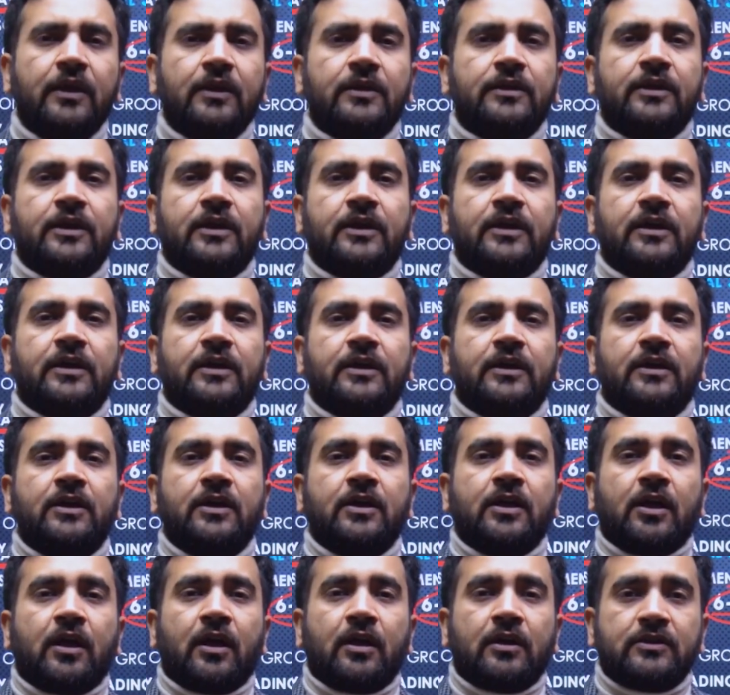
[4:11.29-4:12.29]

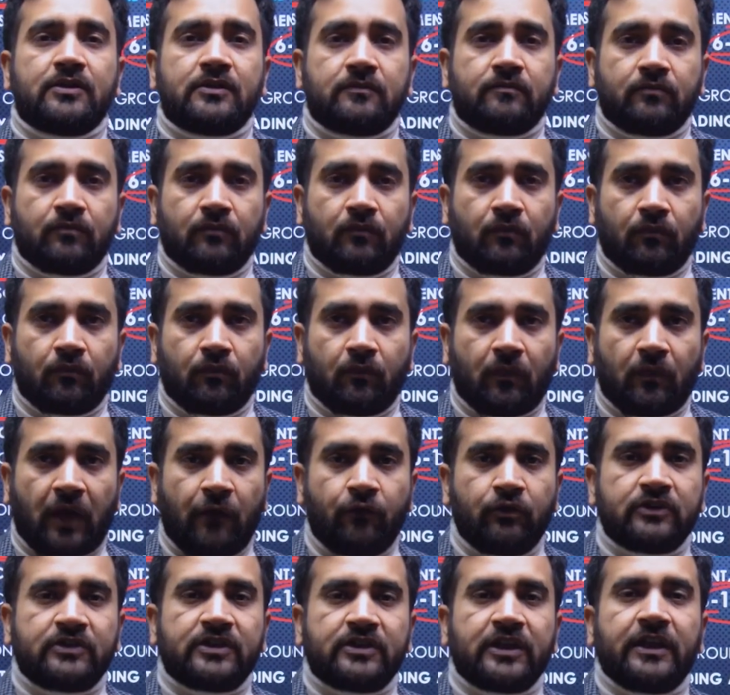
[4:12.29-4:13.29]
I
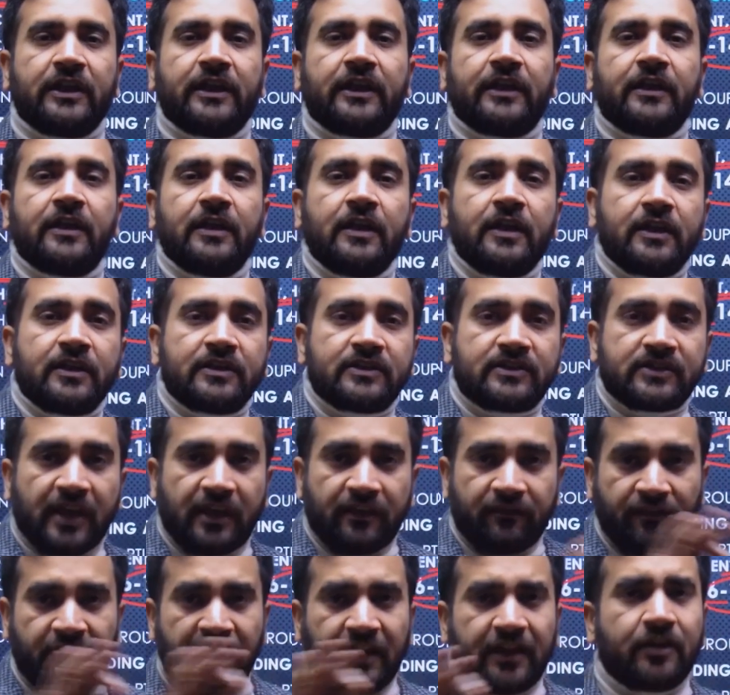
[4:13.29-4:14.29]
would say,
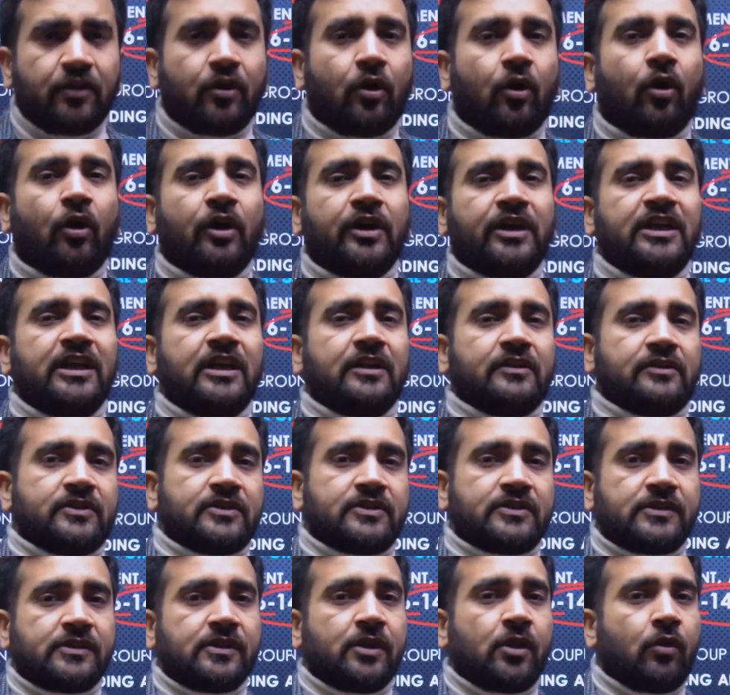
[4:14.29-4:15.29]
surveyed
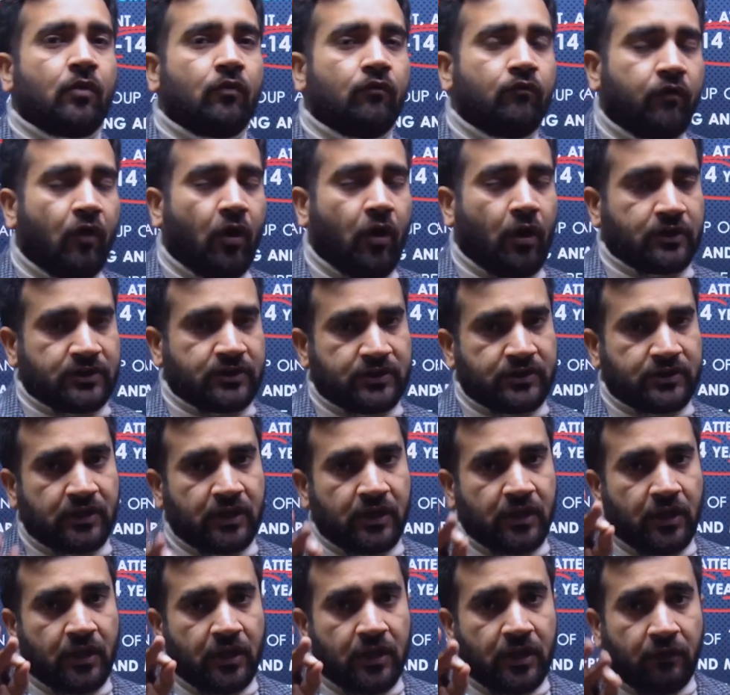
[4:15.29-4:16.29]
audience was
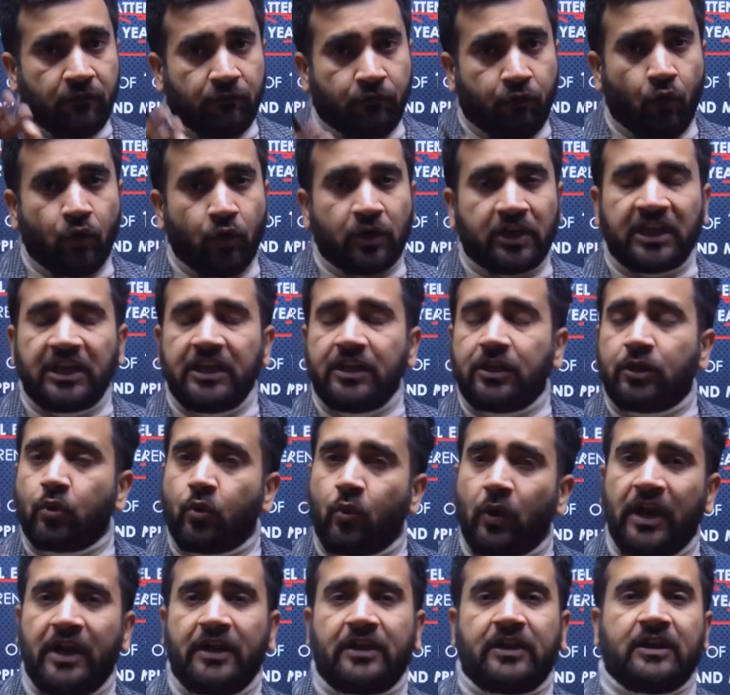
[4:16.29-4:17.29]
14 to
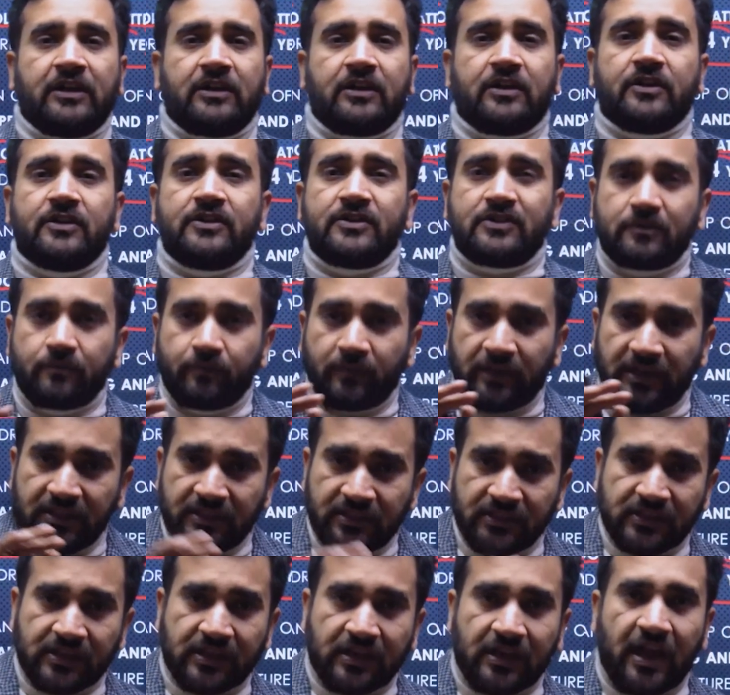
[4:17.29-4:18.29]
18 years,
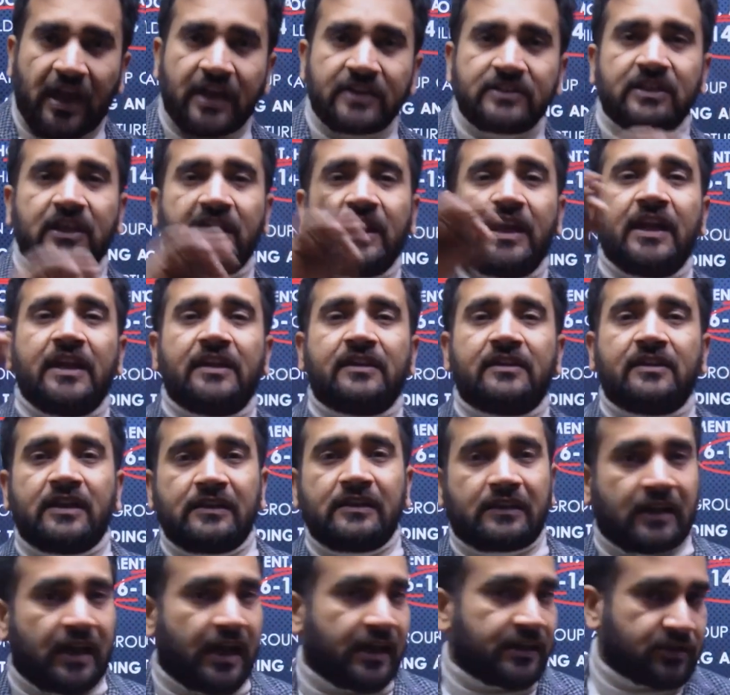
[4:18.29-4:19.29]
means class 8 till
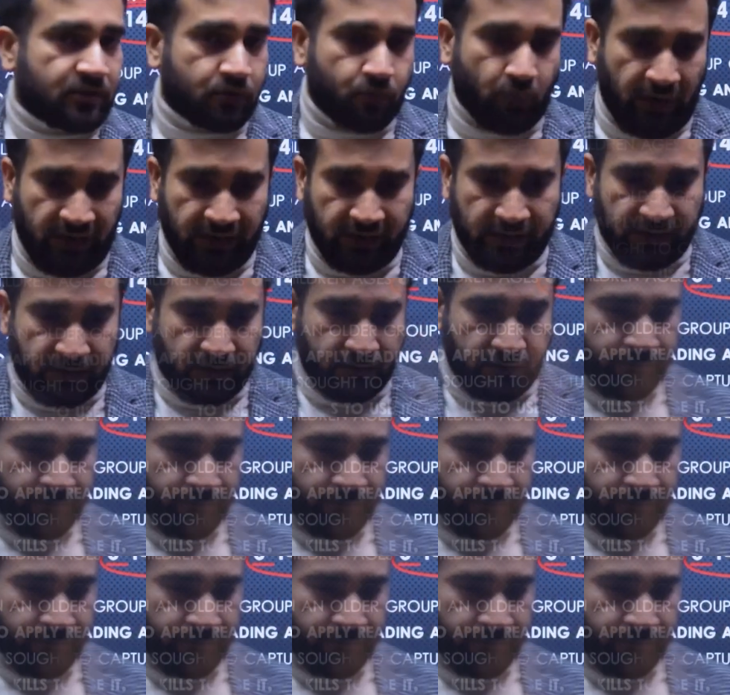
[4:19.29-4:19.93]
class 12th.